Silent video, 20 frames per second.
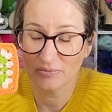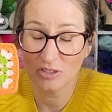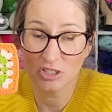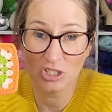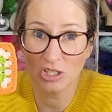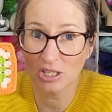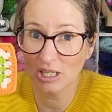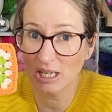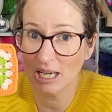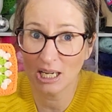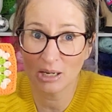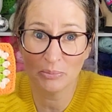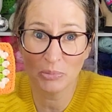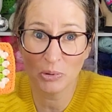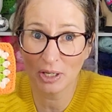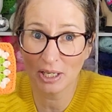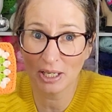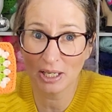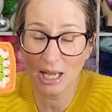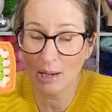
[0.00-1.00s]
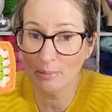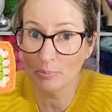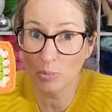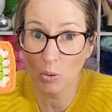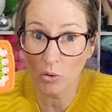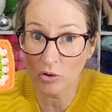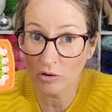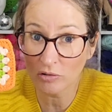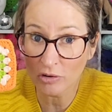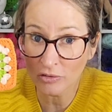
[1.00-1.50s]
Do you know how to put a
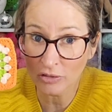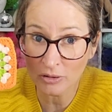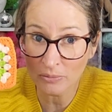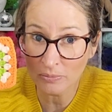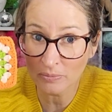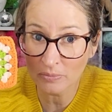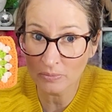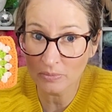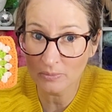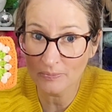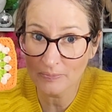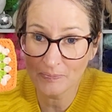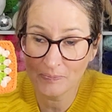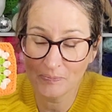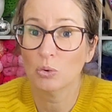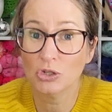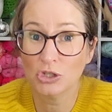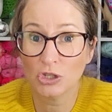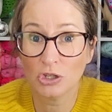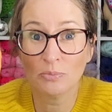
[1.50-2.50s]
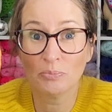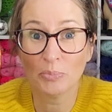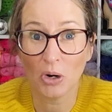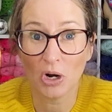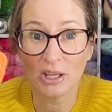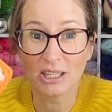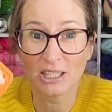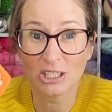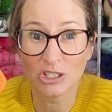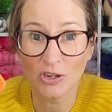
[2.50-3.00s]
border on them? Would you
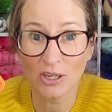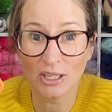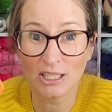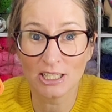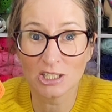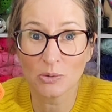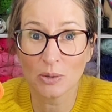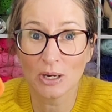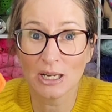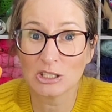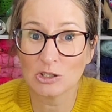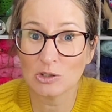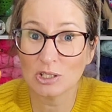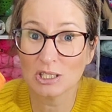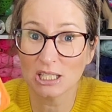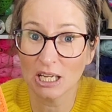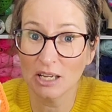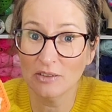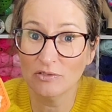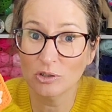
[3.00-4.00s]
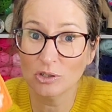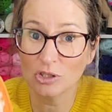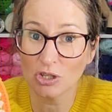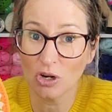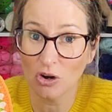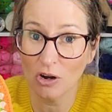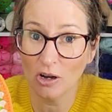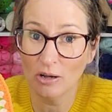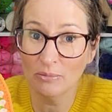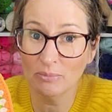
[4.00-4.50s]
buy this granny square to save you
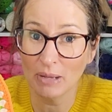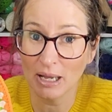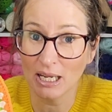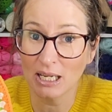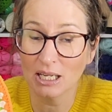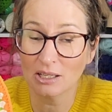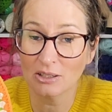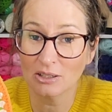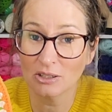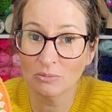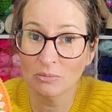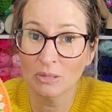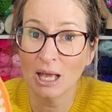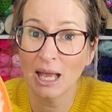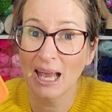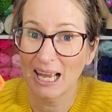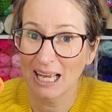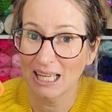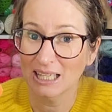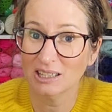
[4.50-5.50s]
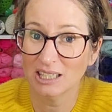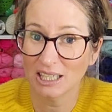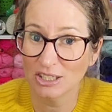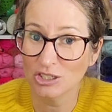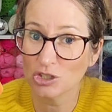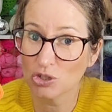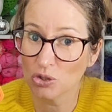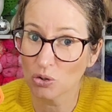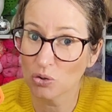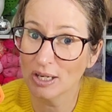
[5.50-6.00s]
time making them and
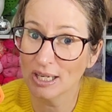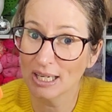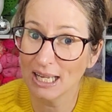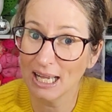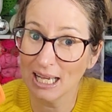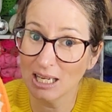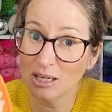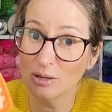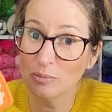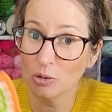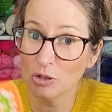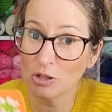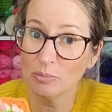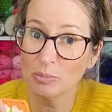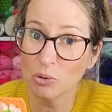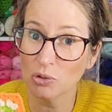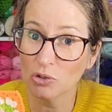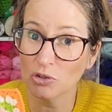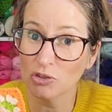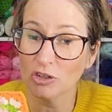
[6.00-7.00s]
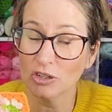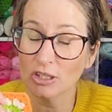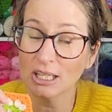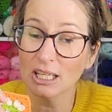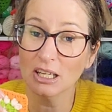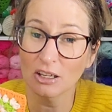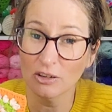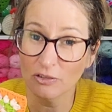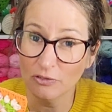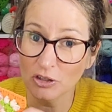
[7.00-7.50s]
then join and put the border on
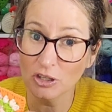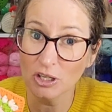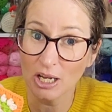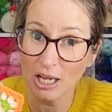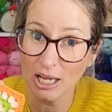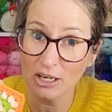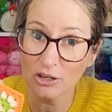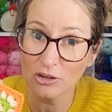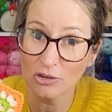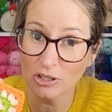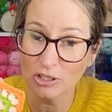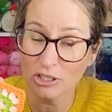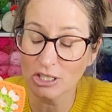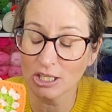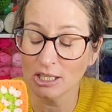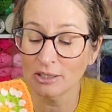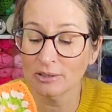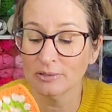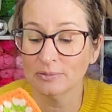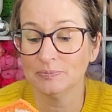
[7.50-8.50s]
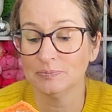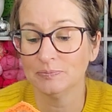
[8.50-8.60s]
if you know how to crochet?